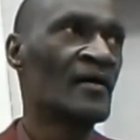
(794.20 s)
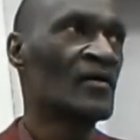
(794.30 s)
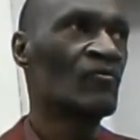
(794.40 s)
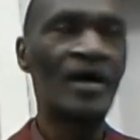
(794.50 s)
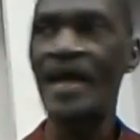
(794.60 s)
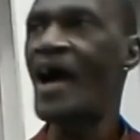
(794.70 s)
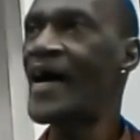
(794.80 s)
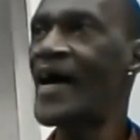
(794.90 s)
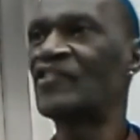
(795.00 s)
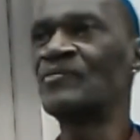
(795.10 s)
Well, y'all
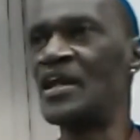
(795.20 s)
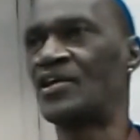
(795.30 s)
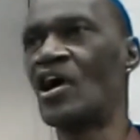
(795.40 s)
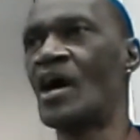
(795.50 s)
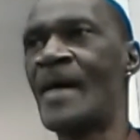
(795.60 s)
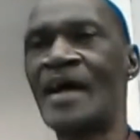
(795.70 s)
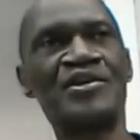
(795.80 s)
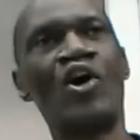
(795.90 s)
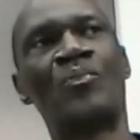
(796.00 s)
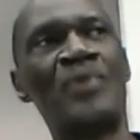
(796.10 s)
asked me to come. I
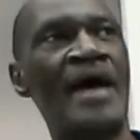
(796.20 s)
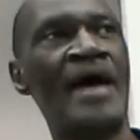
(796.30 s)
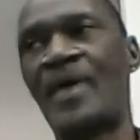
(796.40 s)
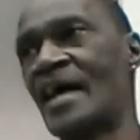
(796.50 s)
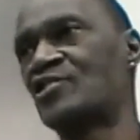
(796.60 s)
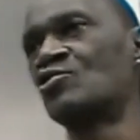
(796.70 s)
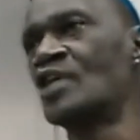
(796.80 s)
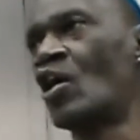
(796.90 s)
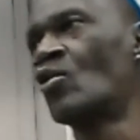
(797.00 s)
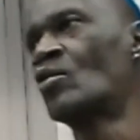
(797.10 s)
told Pat, Pat, you know,